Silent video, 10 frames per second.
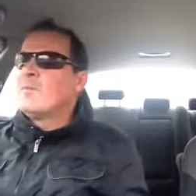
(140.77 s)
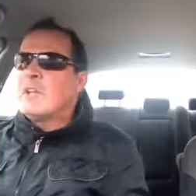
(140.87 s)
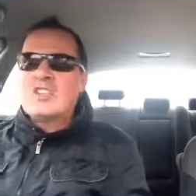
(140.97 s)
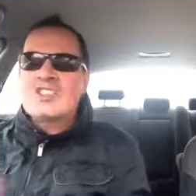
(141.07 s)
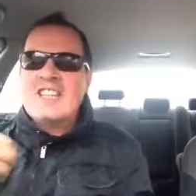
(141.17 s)

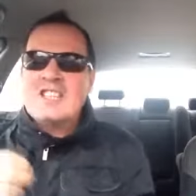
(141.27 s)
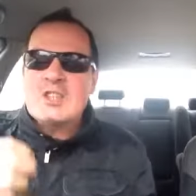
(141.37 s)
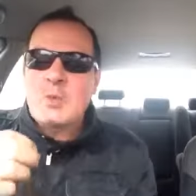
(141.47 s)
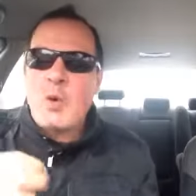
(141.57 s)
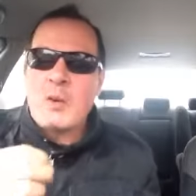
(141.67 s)
Because this
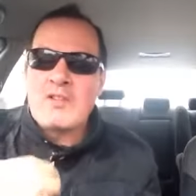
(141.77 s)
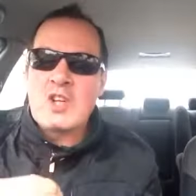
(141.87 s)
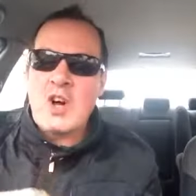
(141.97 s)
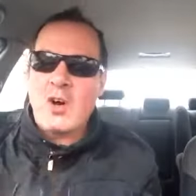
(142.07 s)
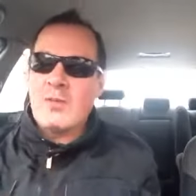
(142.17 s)
is what
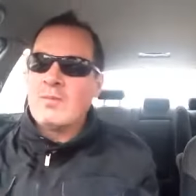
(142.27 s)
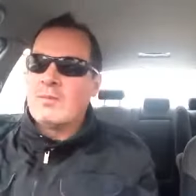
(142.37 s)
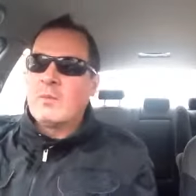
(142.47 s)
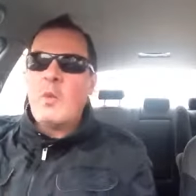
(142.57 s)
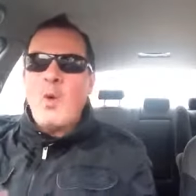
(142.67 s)
we've got.
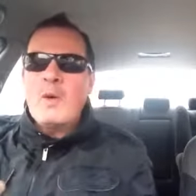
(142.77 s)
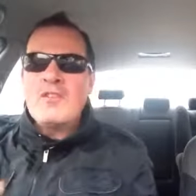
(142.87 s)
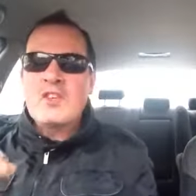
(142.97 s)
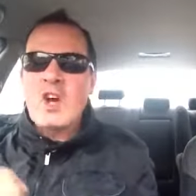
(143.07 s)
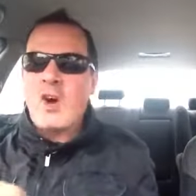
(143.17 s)
What
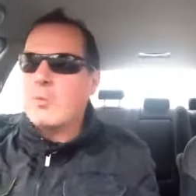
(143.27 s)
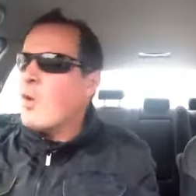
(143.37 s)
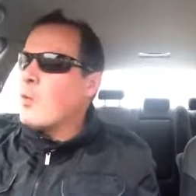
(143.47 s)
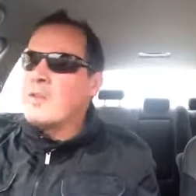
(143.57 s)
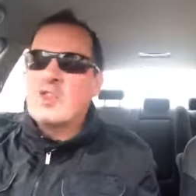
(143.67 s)
we've got
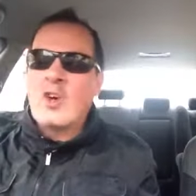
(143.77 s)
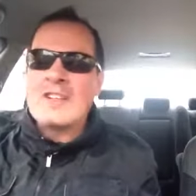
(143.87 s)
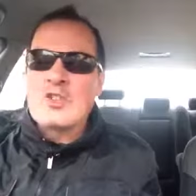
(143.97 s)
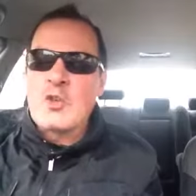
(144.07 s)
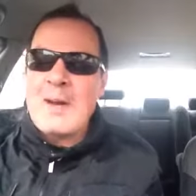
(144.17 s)

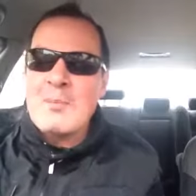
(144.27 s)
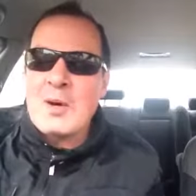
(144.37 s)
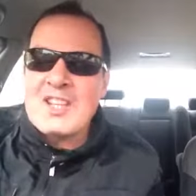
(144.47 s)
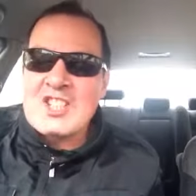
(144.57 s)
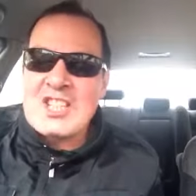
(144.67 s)
is Great
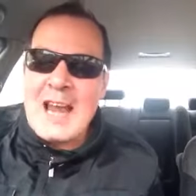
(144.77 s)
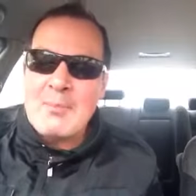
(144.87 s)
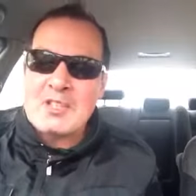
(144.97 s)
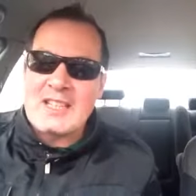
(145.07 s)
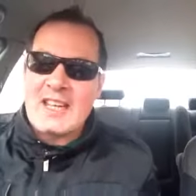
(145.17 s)
British
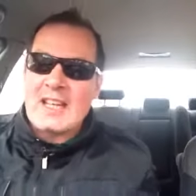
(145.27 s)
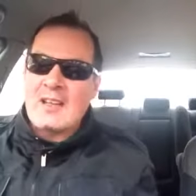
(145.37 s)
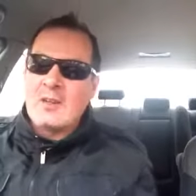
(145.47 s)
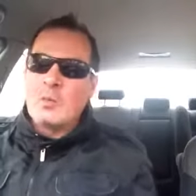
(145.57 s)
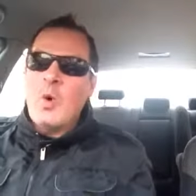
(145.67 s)
slapstick.
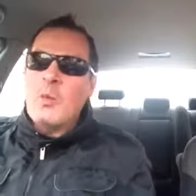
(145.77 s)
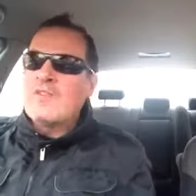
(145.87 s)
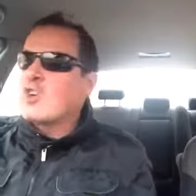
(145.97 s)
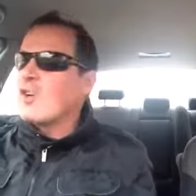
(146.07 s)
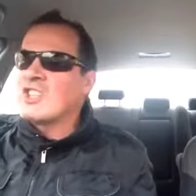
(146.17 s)
What
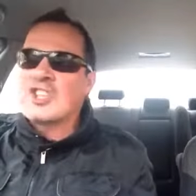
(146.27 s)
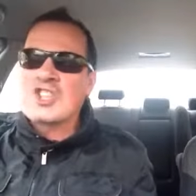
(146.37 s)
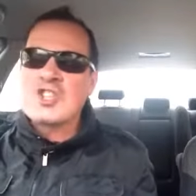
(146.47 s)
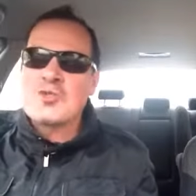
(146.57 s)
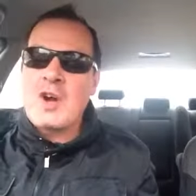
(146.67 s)
we've got is a
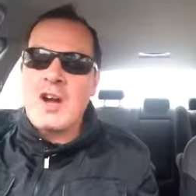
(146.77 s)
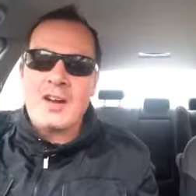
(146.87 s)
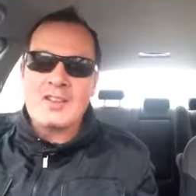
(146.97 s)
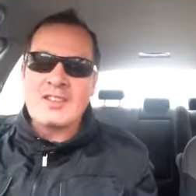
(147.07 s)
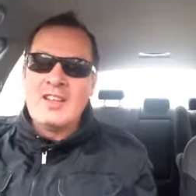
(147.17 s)

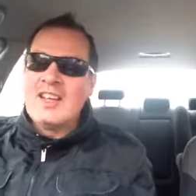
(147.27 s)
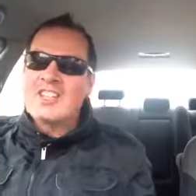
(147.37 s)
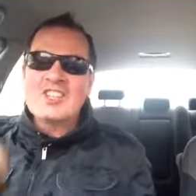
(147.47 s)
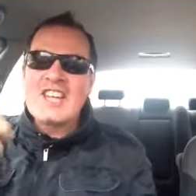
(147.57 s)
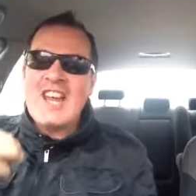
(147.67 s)
charade,
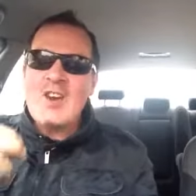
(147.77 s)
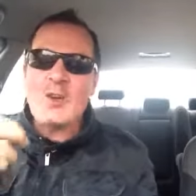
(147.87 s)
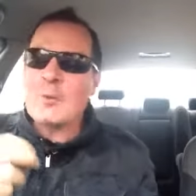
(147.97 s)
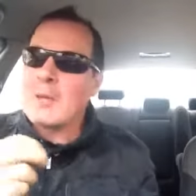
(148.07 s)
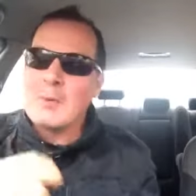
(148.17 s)
because they're
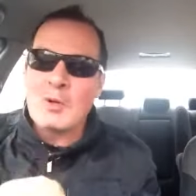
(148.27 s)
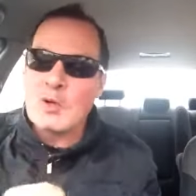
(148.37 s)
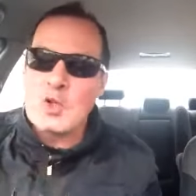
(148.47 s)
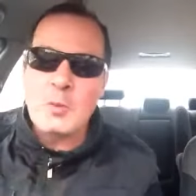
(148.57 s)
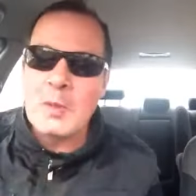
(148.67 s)
not the people
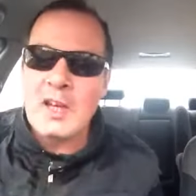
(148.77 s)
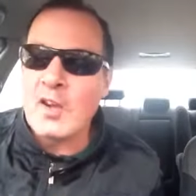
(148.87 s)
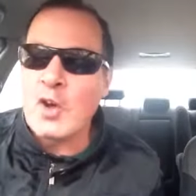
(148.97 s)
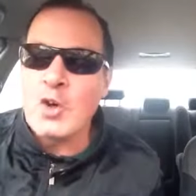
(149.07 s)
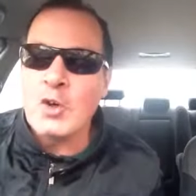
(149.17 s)
who should be
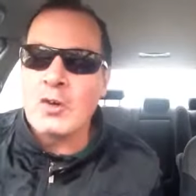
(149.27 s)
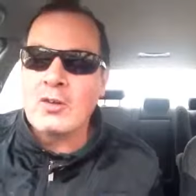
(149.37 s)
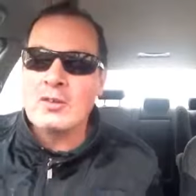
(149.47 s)
in court.